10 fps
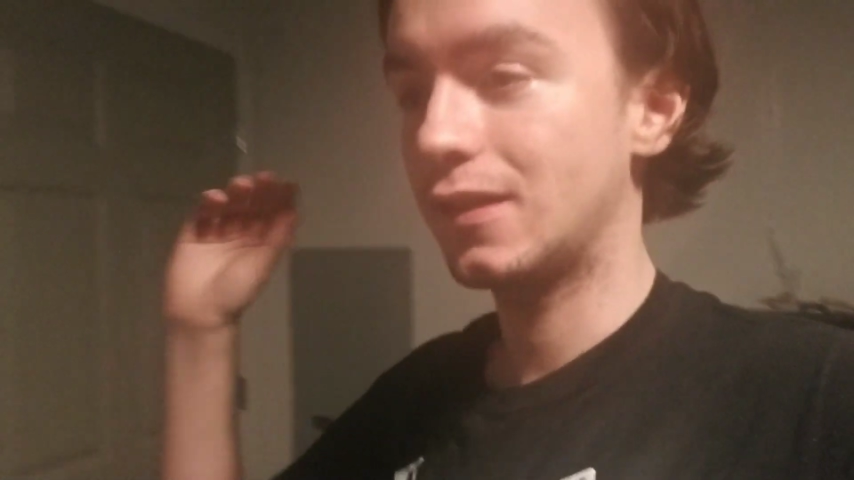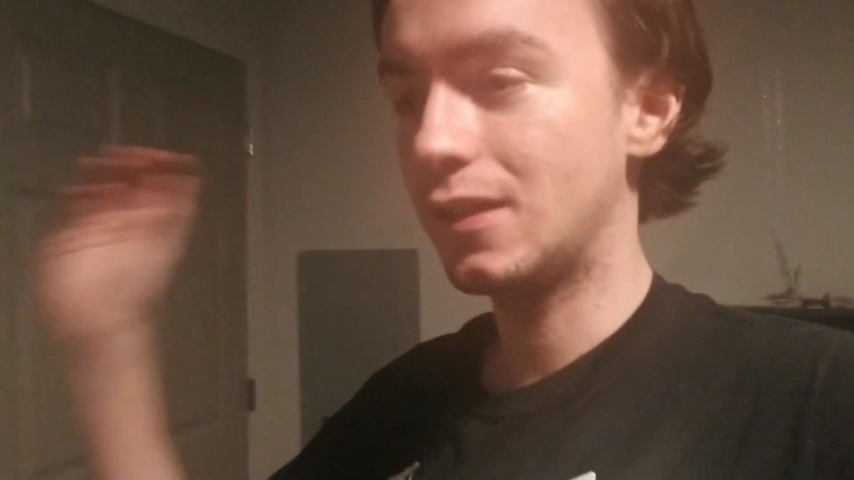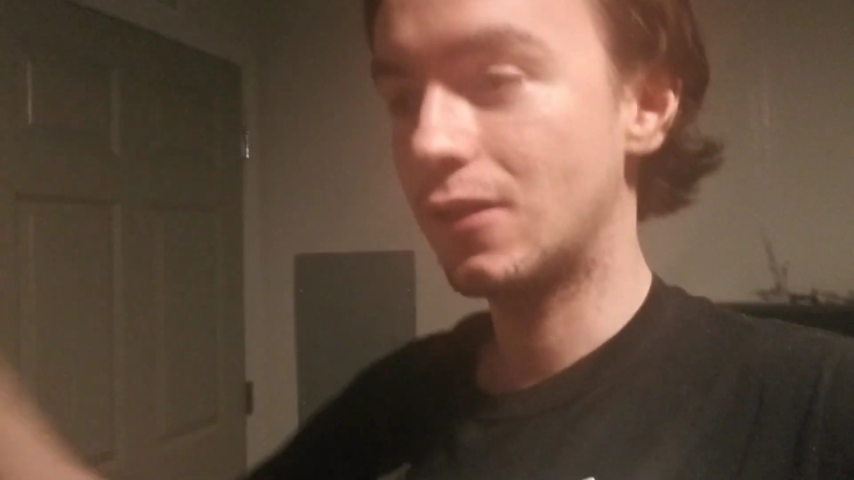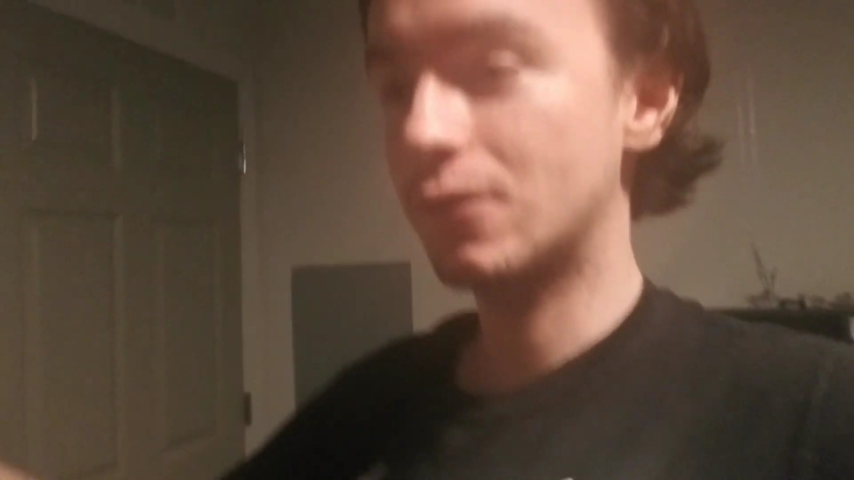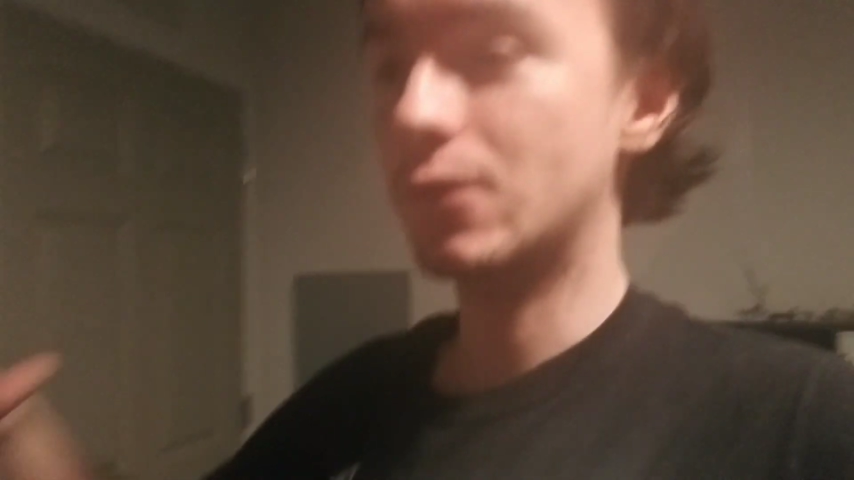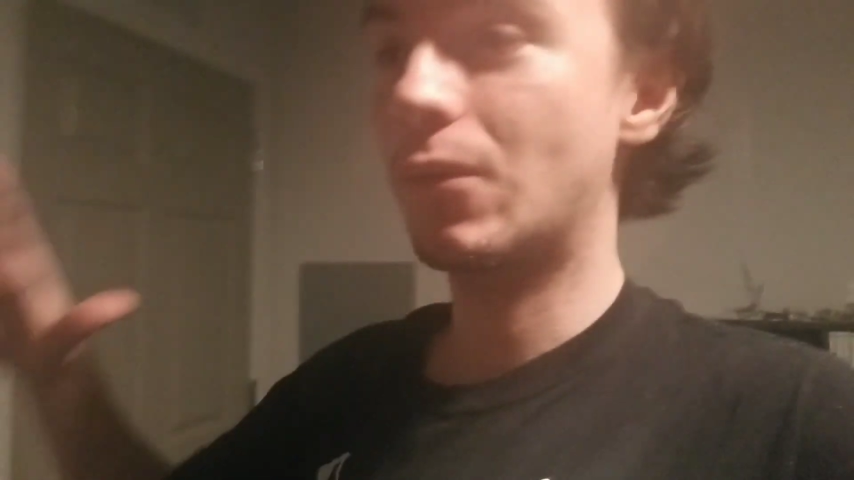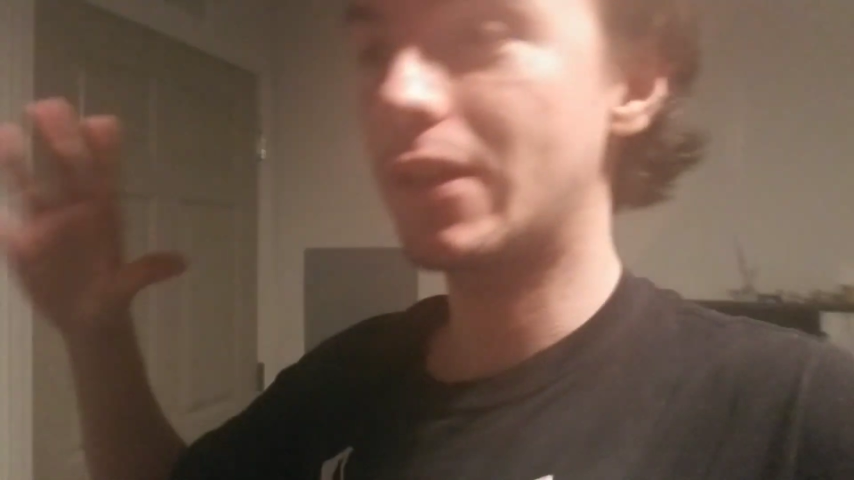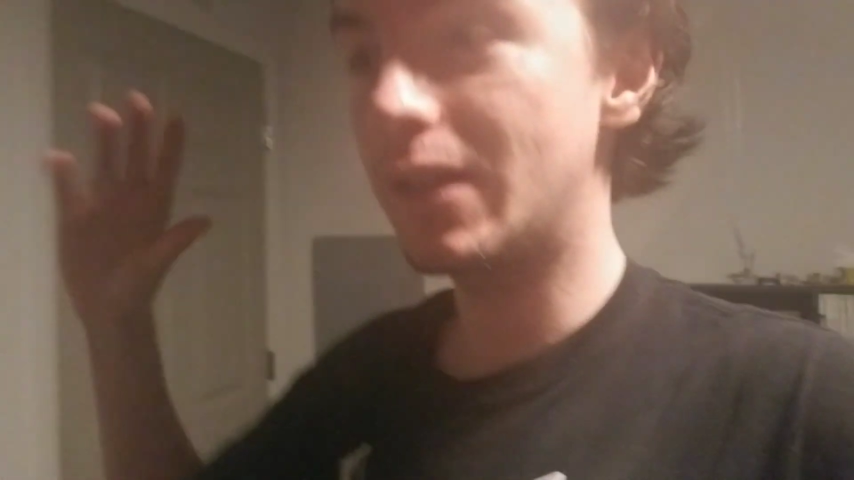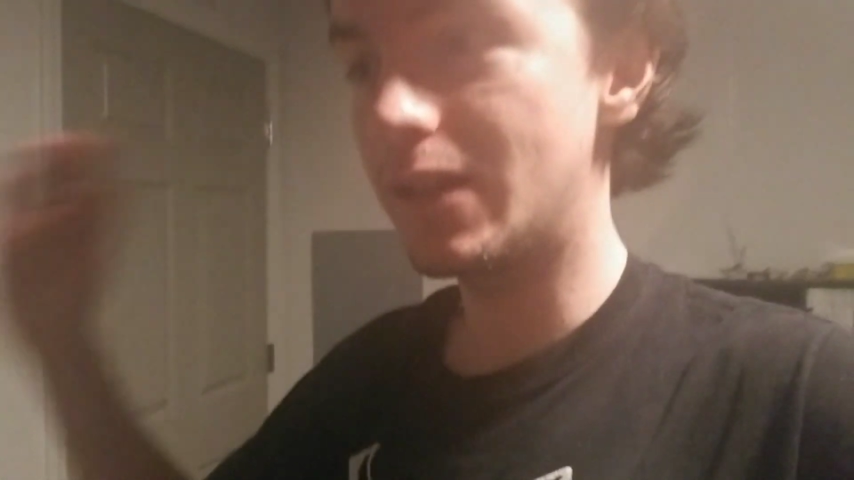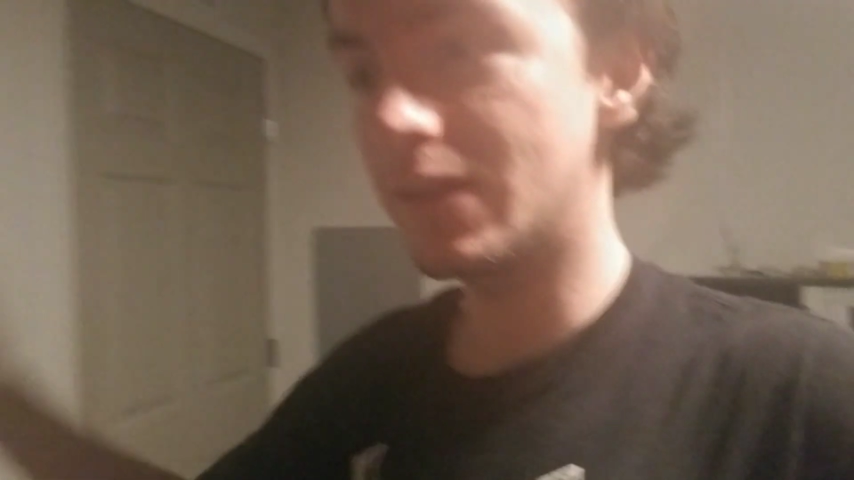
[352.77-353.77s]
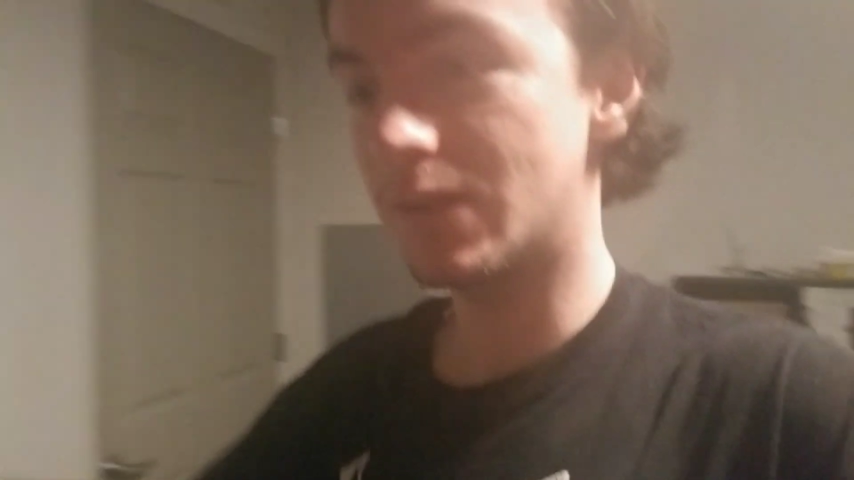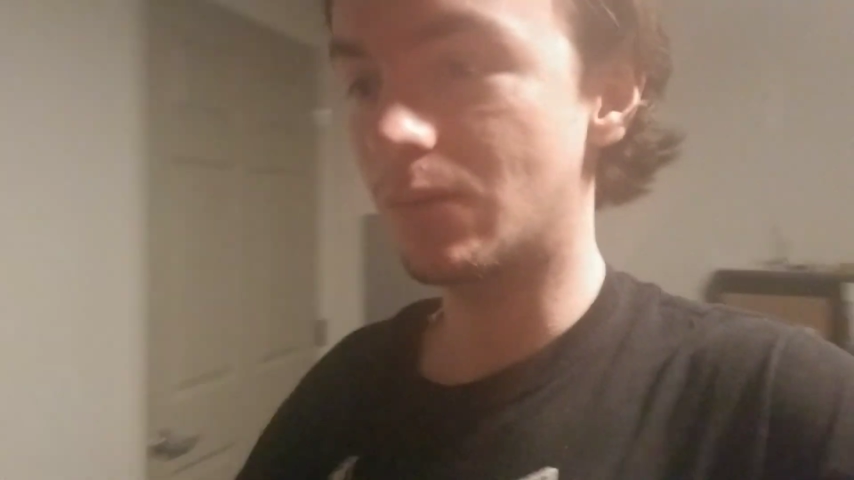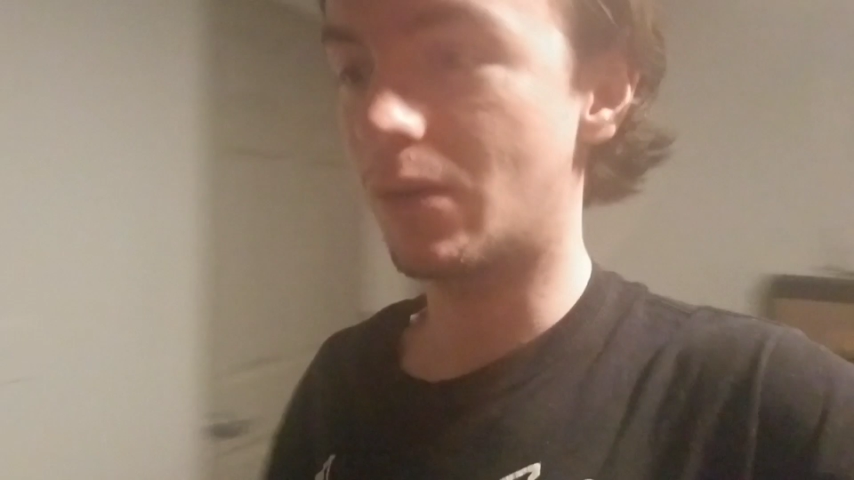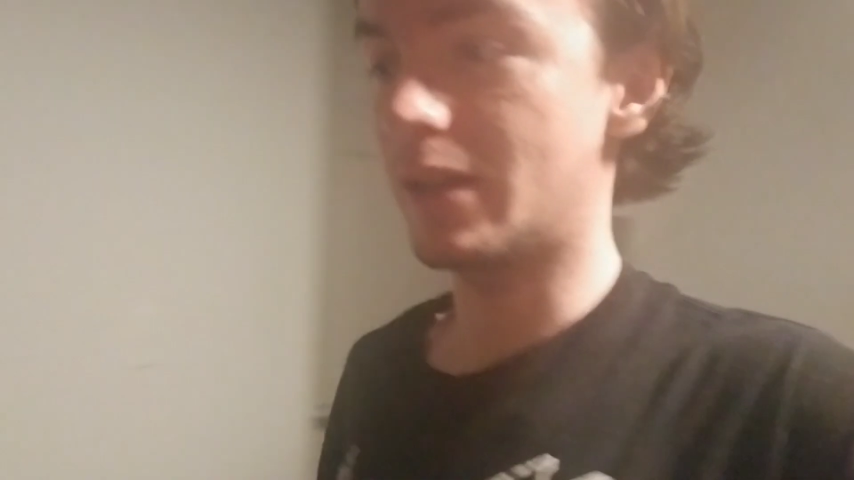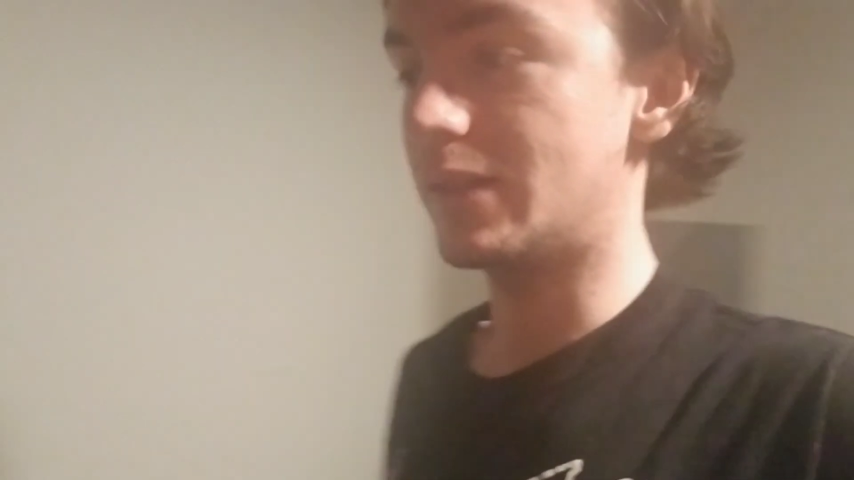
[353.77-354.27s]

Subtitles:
he knows what it is and what it